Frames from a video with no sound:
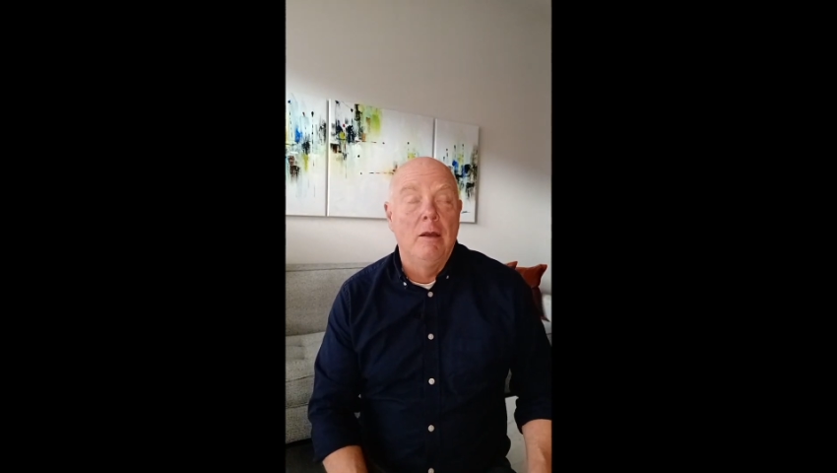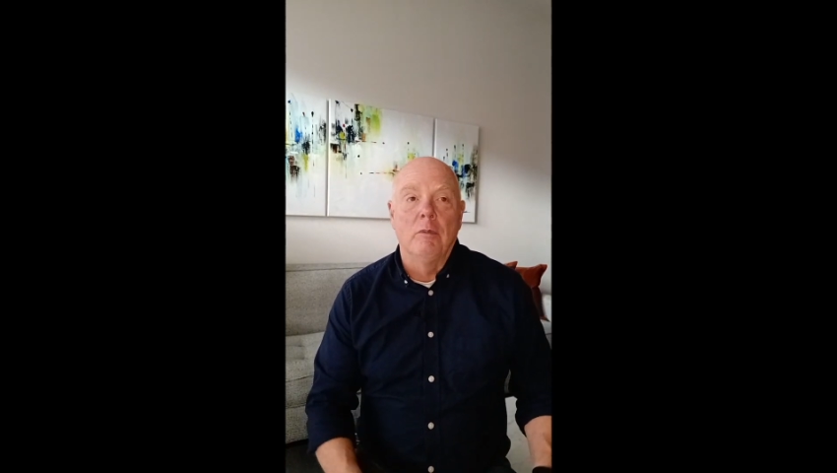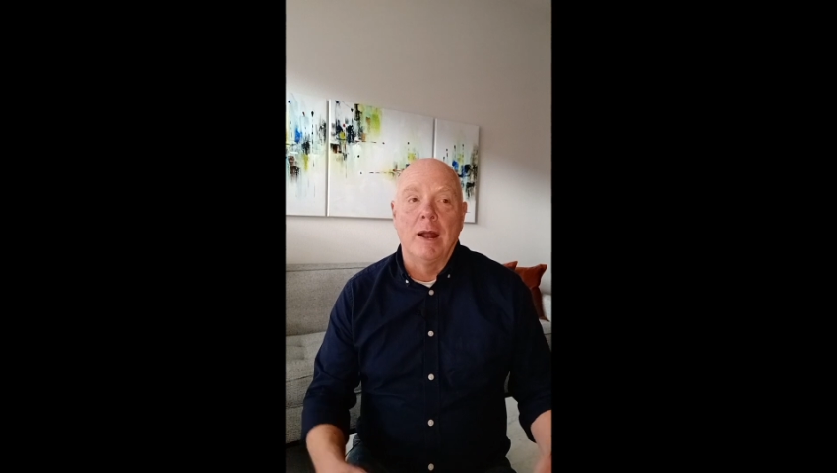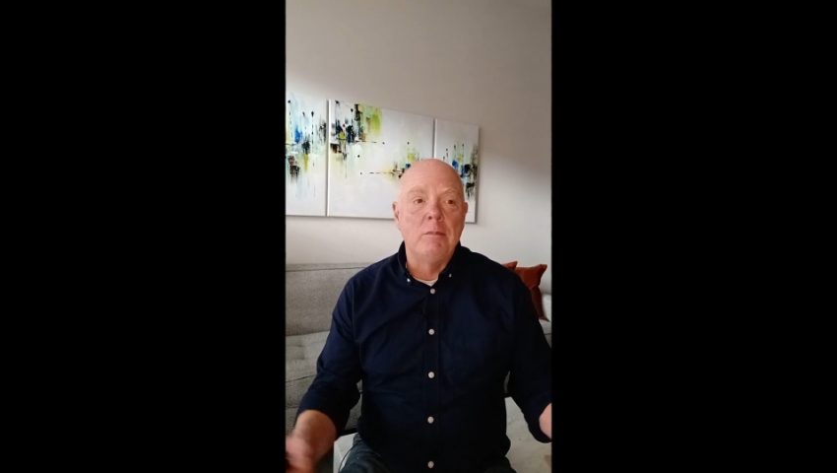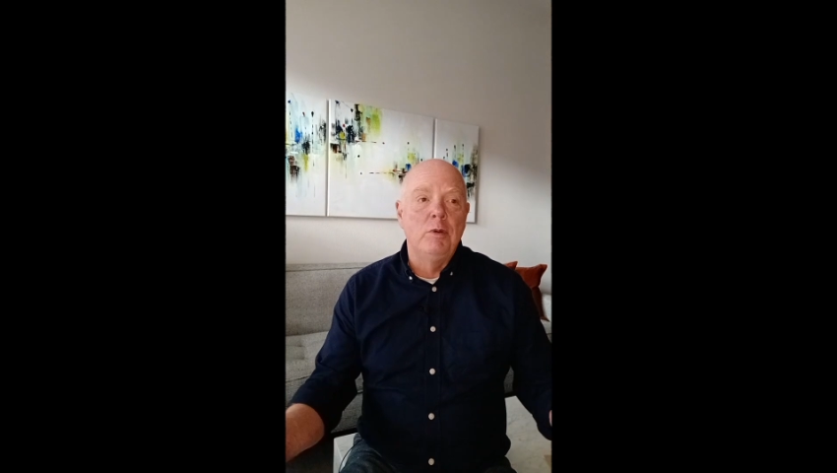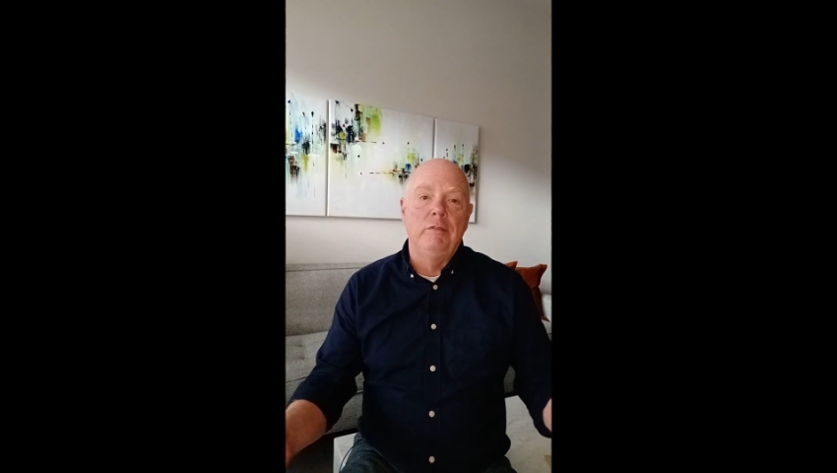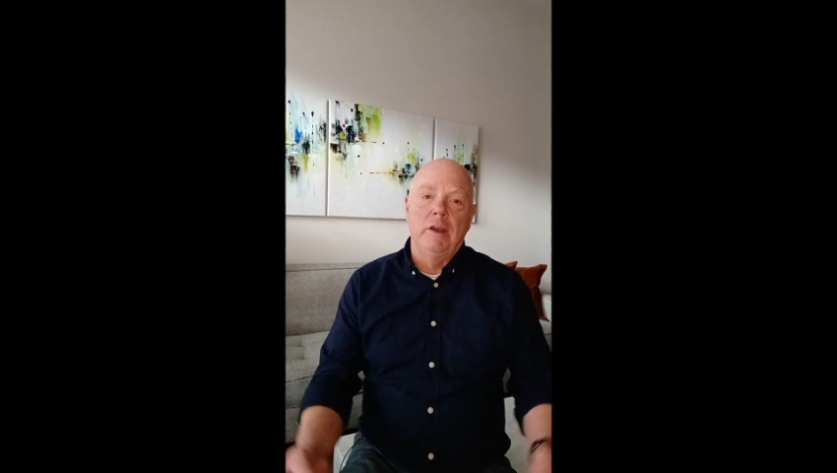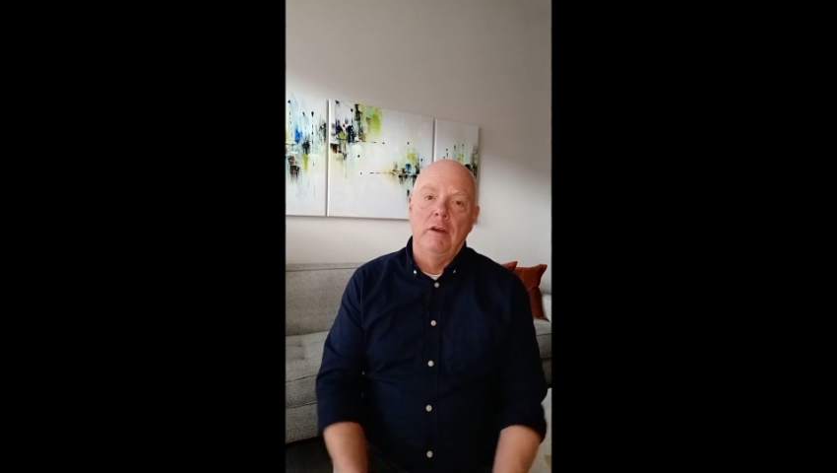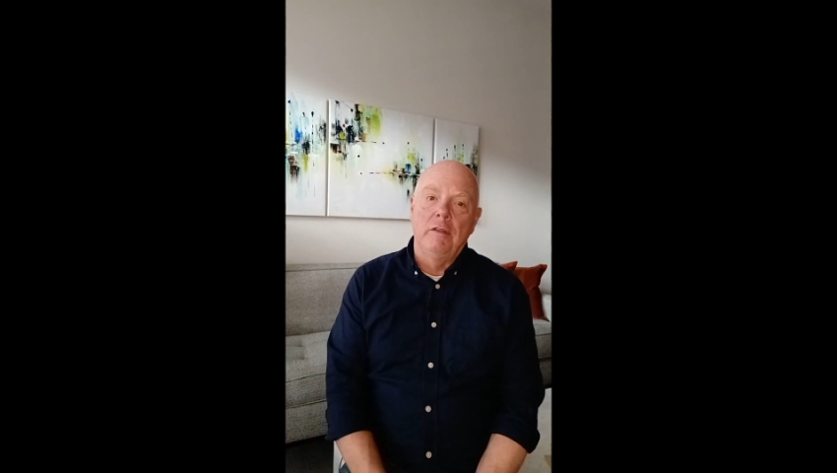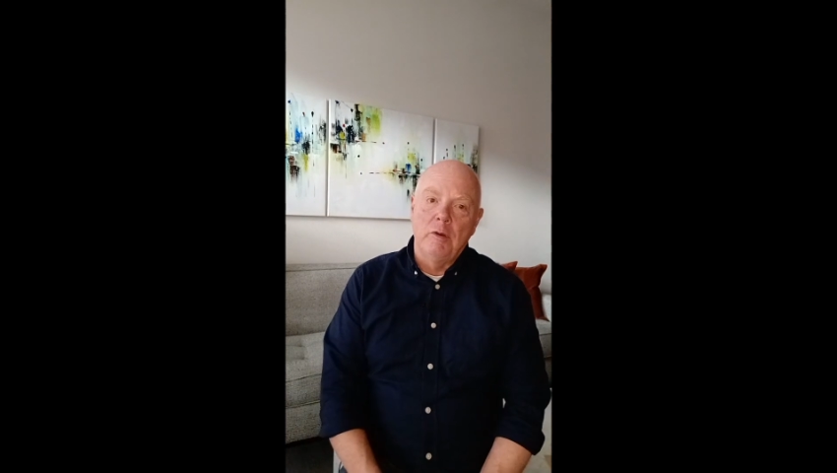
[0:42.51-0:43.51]
When I moved
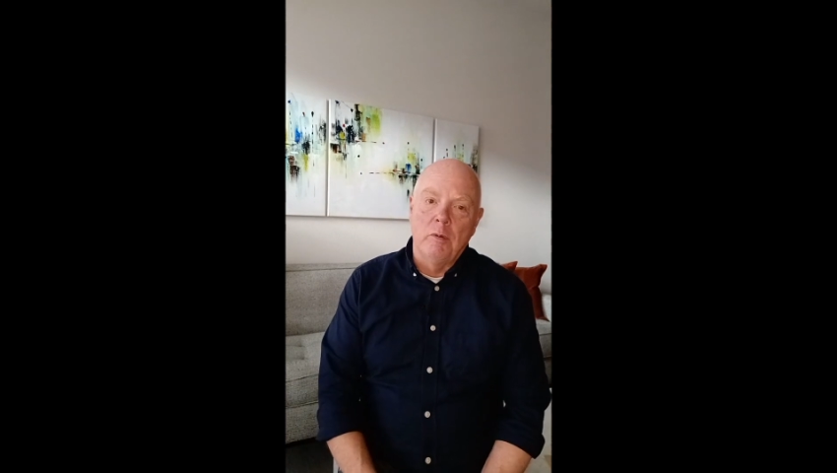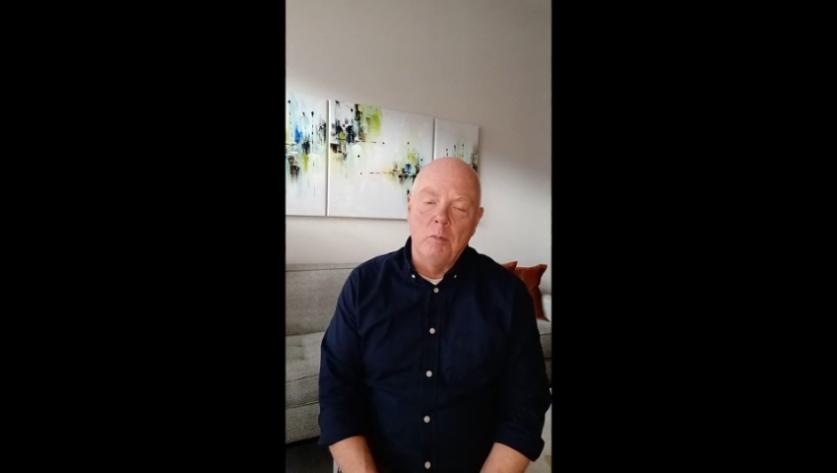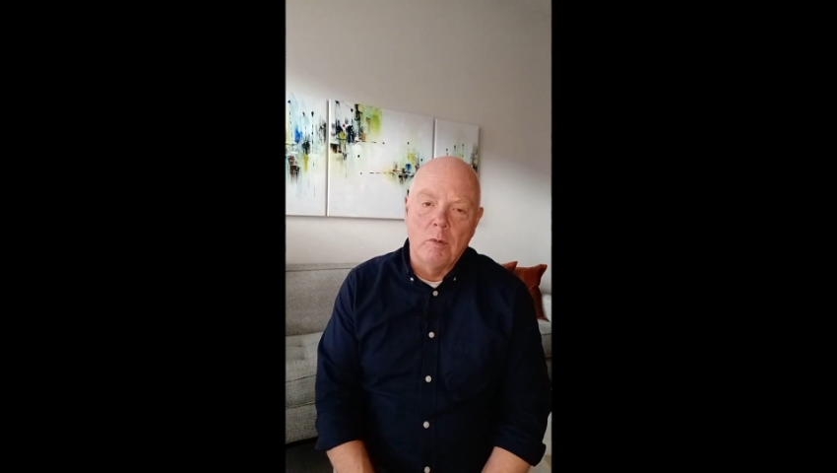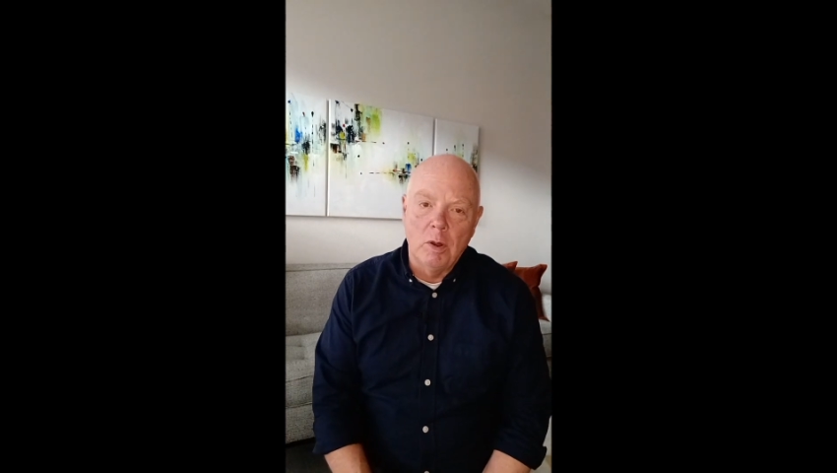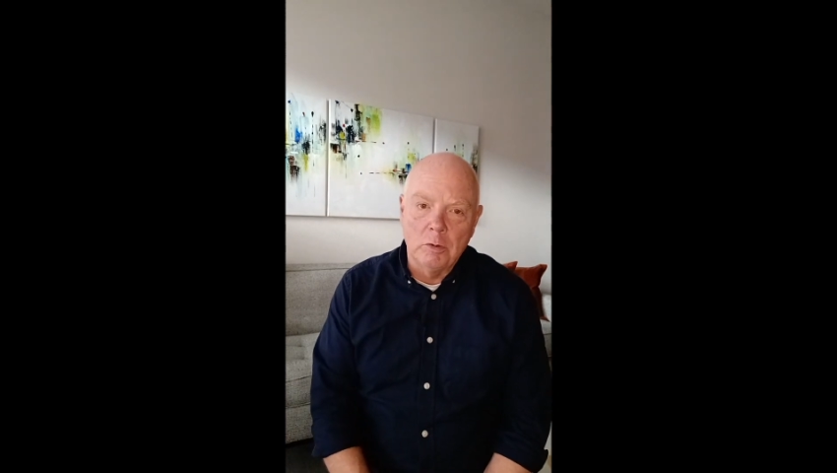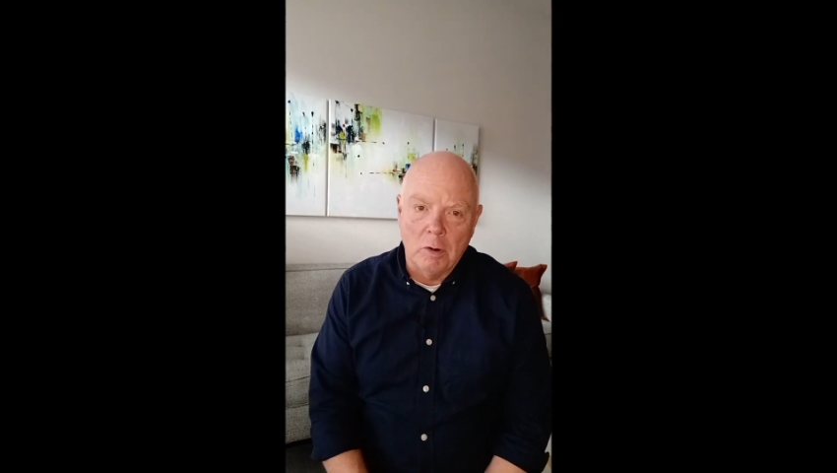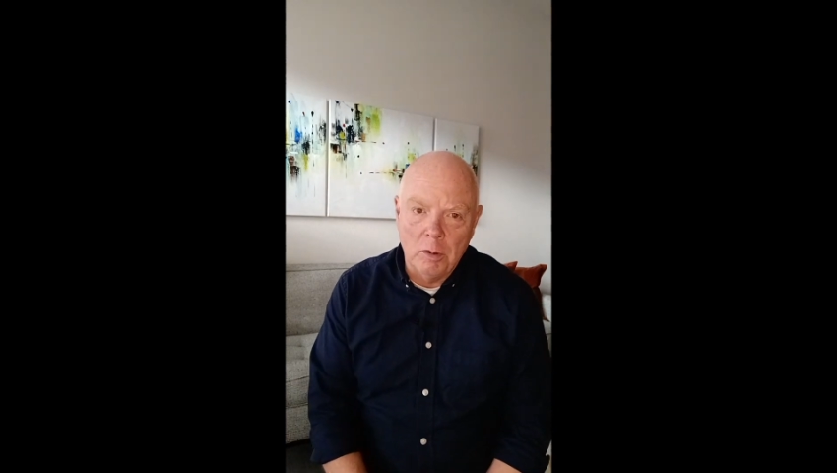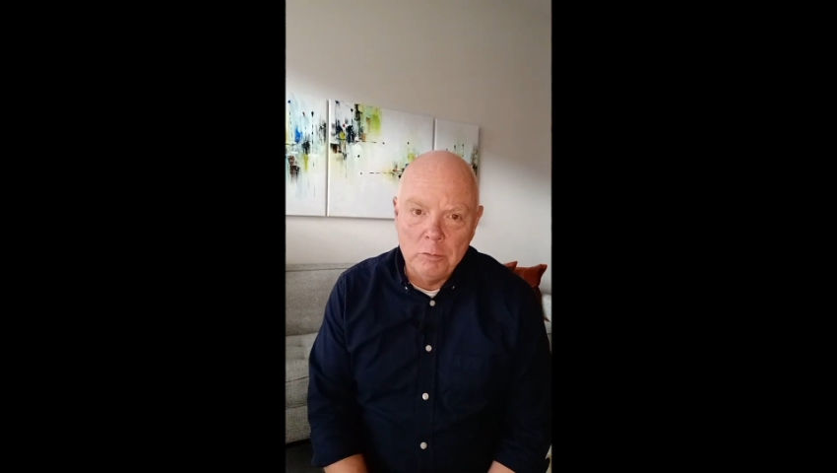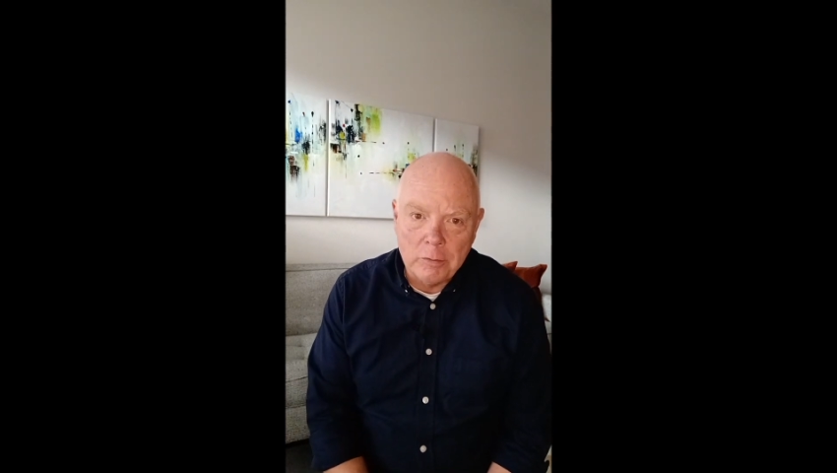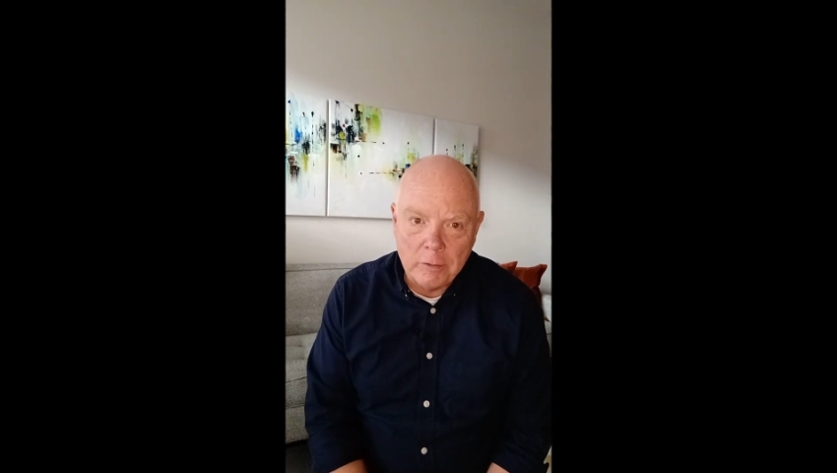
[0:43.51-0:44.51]
there were more older
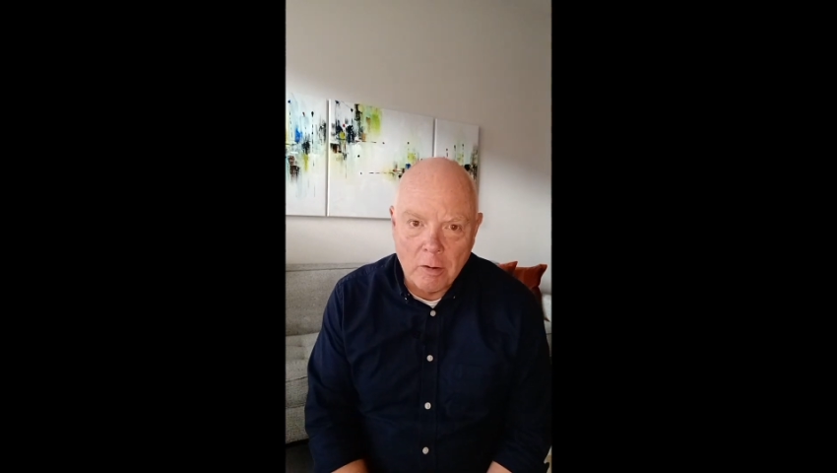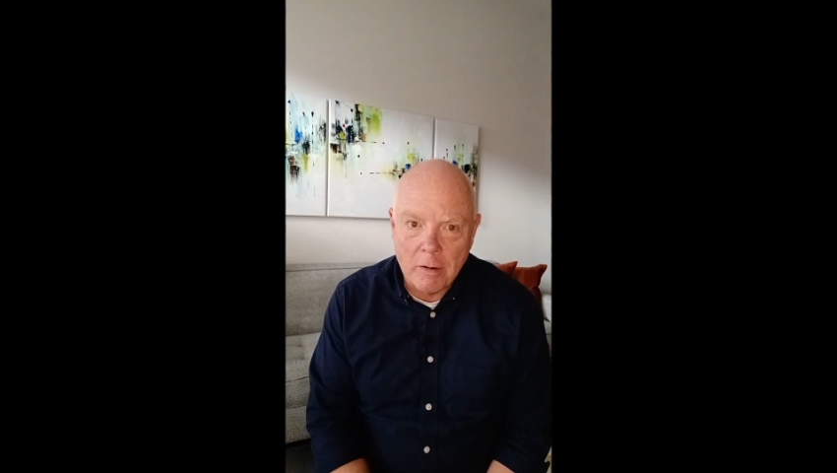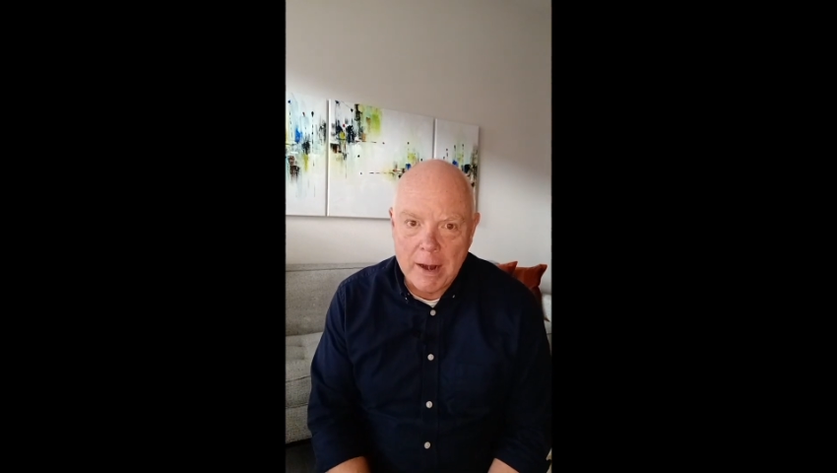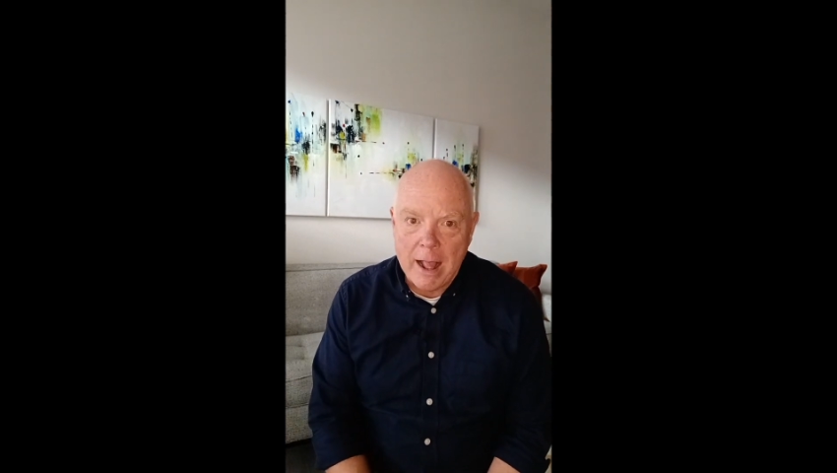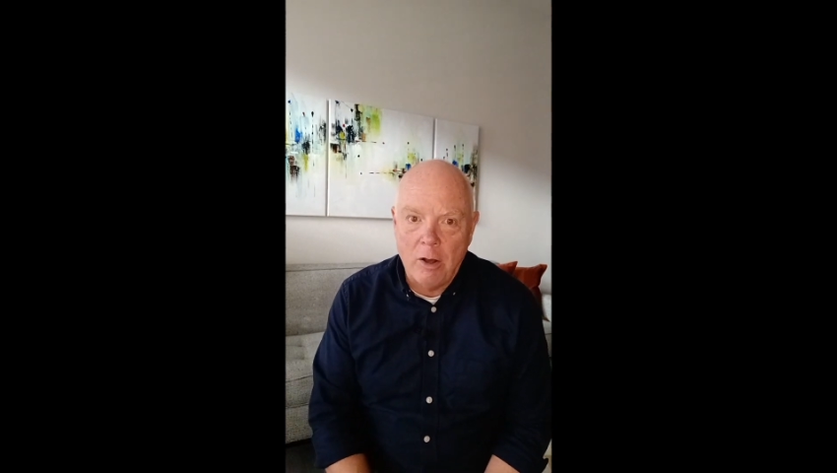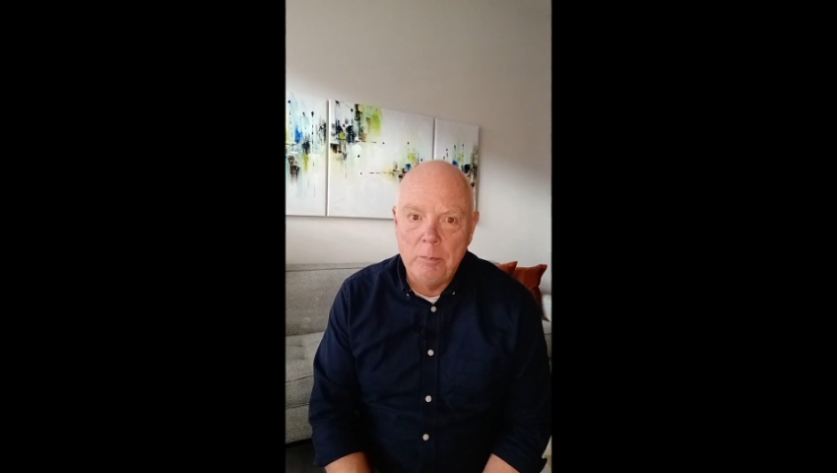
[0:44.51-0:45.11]
homes than there are now,